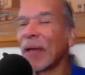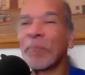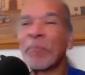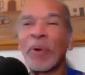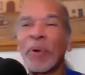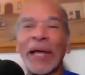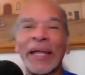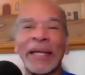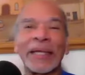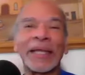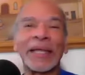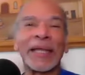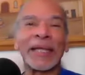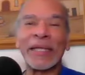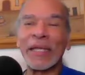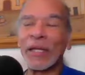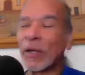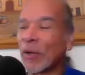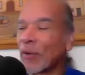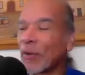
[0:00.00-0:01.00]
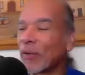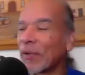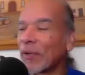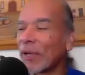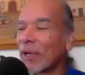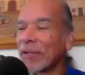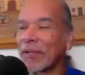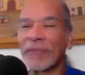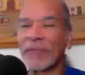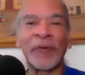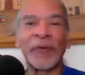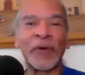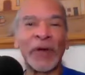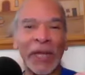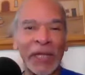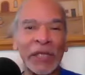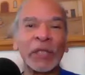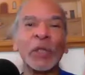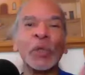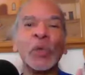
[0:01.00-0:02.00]
But for
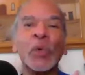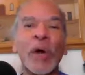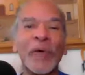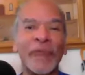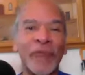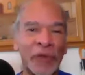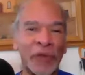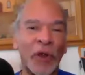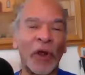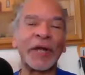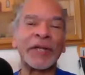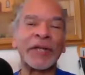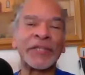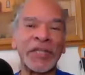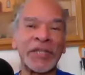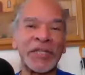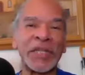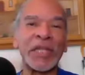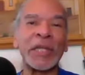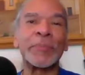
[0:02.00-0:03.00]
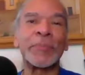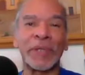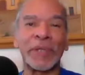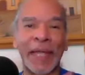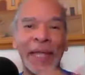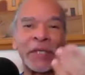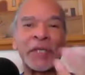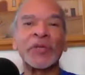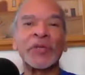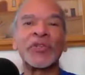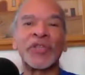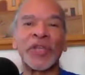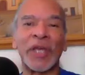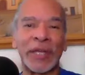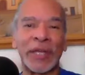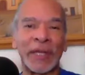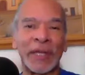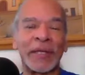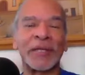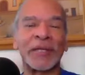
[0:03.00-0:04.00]
in lieu of an RTD, but like you
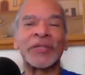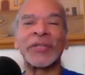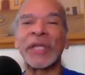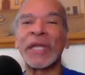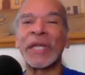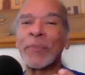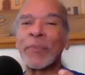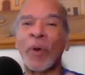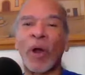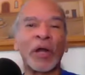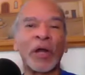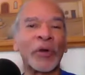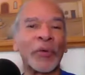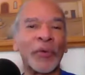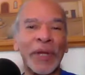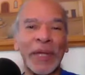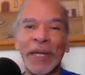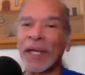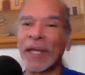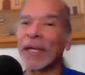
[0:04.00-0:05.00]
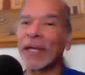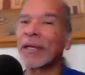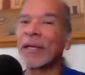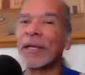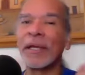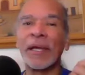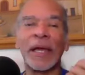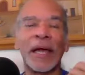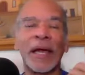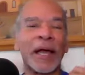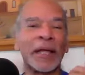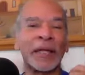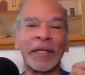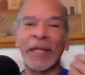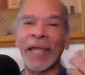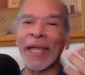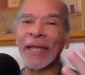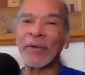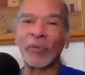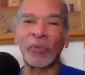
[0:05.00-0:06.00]
said, a skinny margarita, a
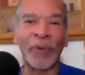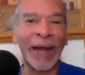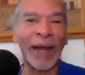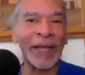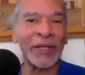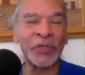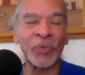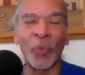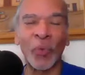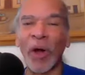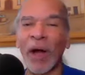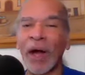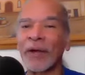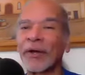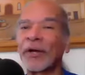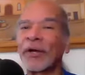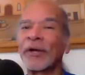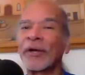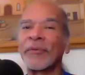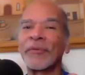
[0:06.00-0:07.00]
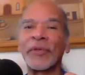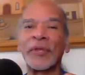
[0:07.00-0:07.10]
light ranch water,